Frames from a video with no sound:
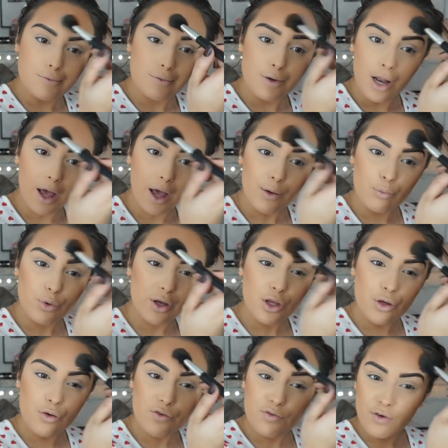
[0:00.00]
like, when
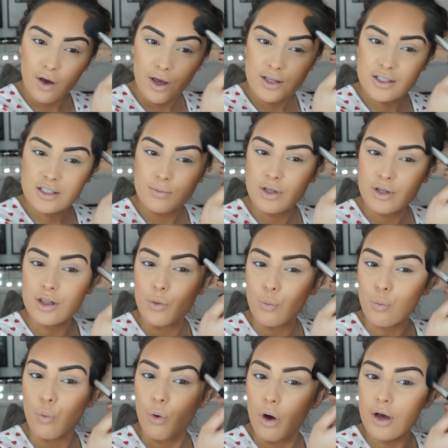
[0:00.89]
you find something
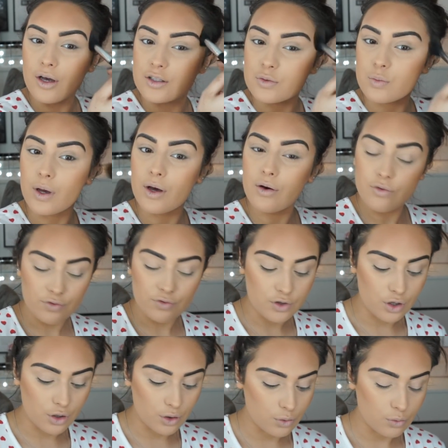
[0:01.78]
that works well for
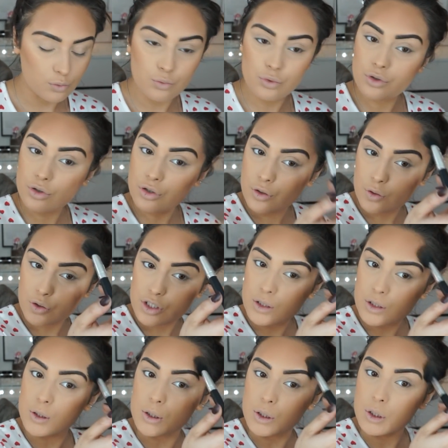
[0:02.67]
you, wouldn't you
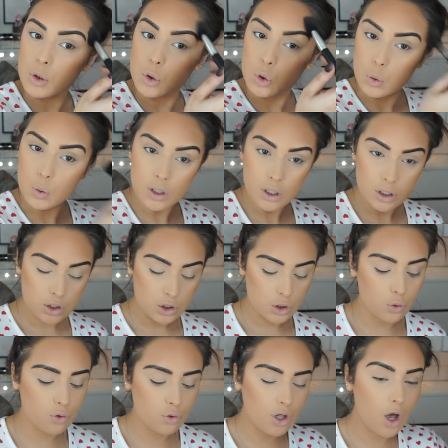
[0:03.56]
just stick to
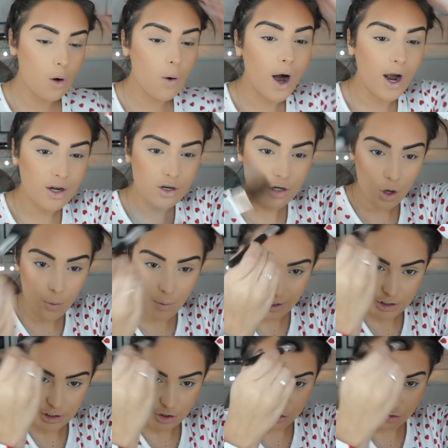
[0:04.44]
it? Although I know
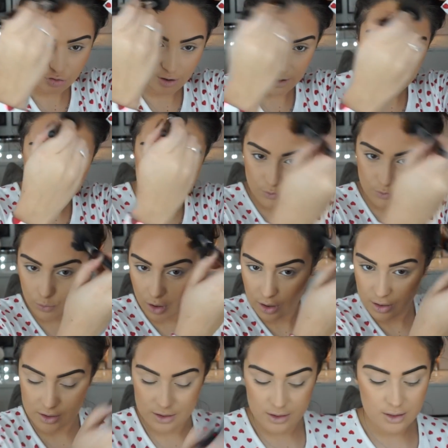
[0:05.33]
I should try different
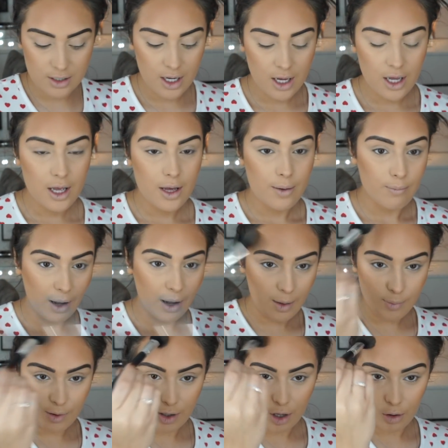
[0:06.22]
ones.
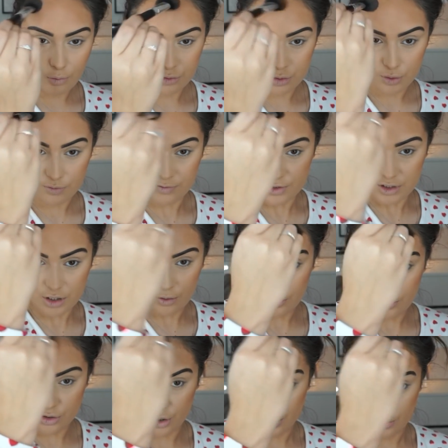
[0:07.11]
Maybe I'll do a
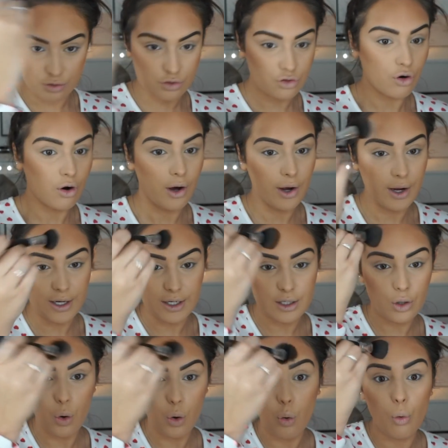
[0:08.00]
video soon
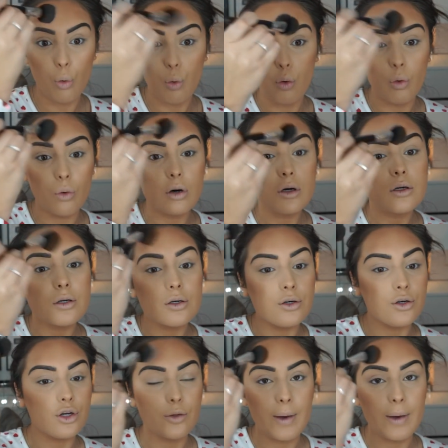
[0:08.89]
trying all
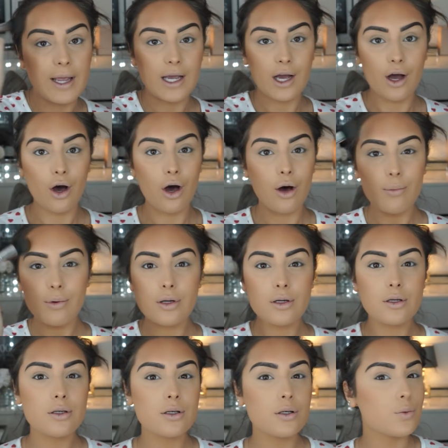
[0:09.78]
new makeup.
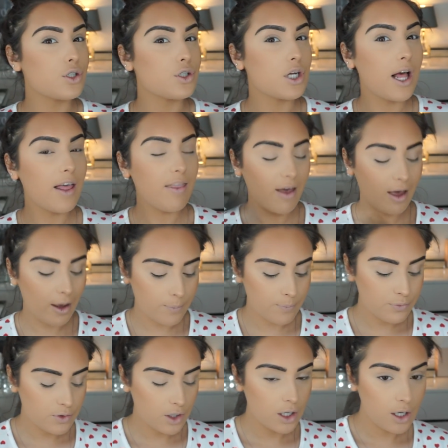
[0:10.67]
Would you like
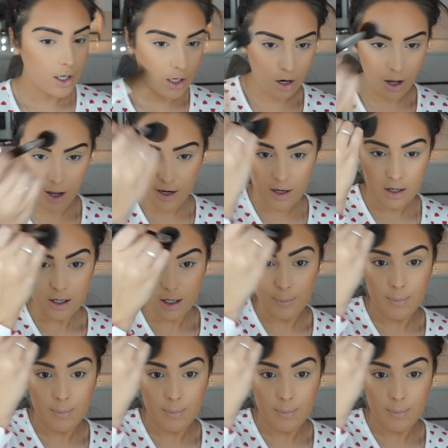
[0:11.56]
that? Like,